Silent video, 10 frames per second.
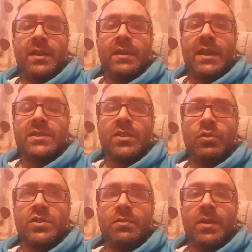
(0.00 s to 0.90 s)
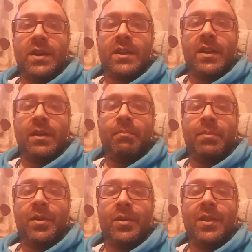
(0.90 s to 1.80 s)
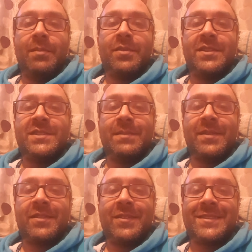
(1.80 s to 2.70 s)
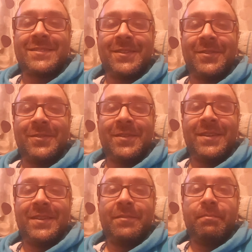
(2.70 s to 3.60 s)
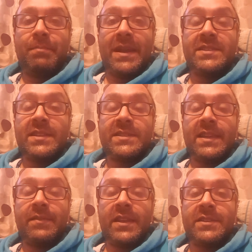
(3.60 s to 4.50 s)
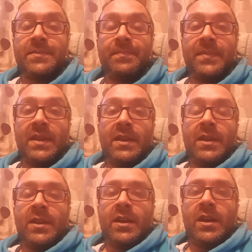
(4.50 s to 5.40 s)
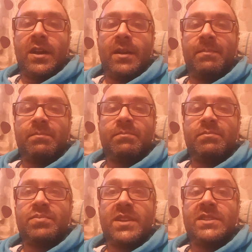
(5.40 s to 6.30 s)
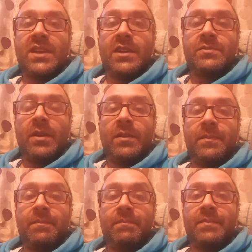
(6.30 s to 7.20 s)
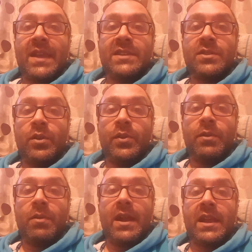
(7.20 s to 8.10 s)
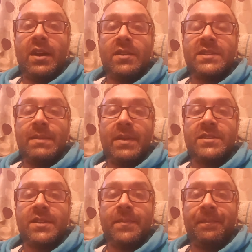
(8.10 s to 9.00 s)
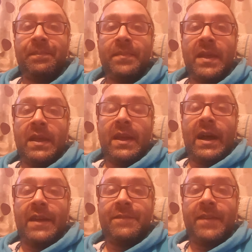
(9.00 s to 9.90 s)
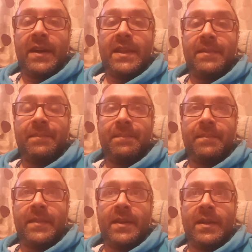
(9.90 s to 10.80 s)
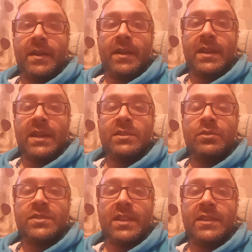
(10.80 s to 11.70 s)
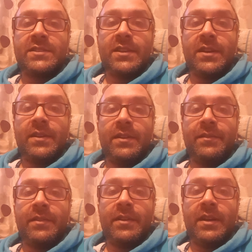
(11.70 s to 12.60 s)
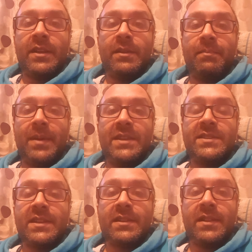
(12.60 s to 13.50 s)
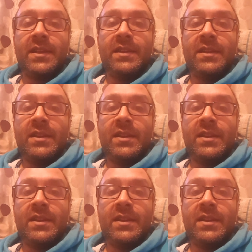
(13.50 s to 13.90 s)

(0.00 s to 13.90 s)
Next social worker, Paula Bridget McChrystal, based in Stevenage. She turns round, gets an order where I can't see my son. I fight, get a new solicitor, and basically,